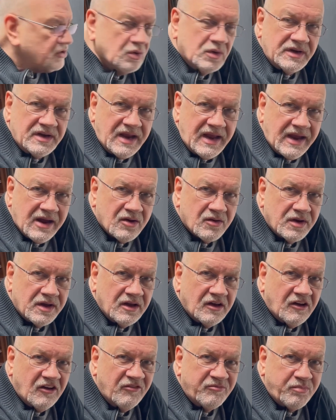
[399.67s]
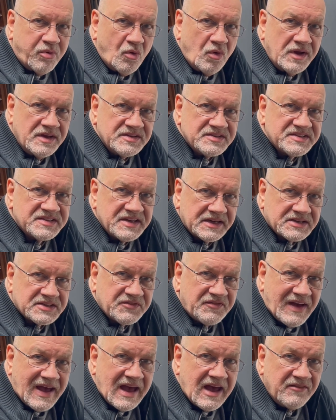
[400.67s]
you an area of
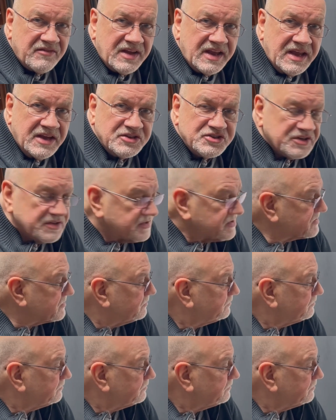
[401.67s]
0.65 inches.